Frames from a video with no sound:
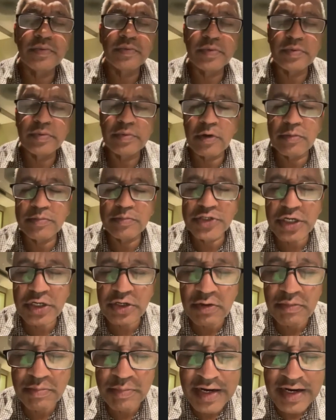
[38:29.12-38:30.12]
object
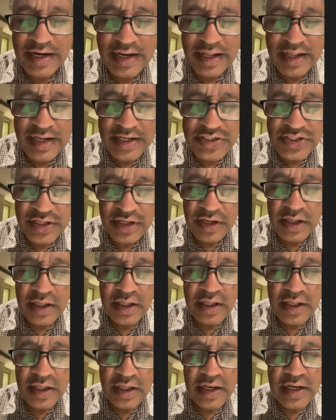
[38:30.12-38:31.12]
of meditation
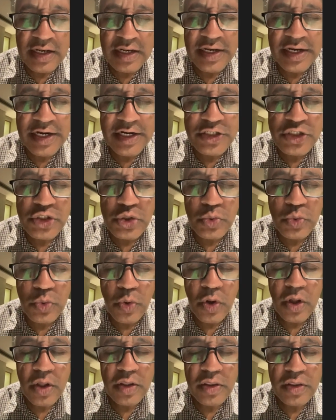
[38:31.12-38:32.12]
leads to
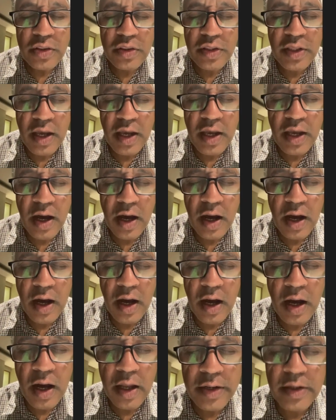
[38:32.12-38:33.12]

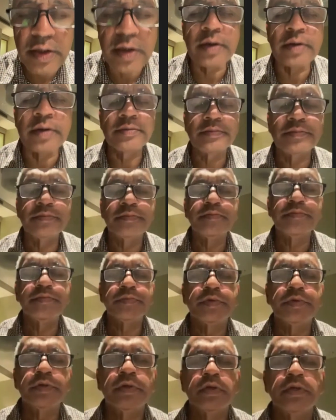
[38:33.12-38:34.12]
dhyana.
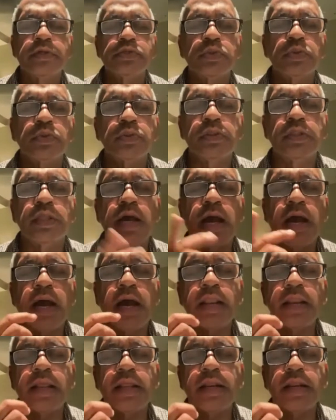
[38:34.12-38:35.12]
So
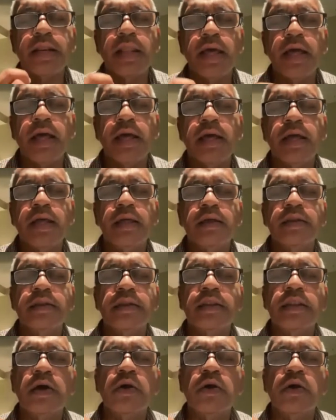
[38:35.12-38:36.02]
dharana now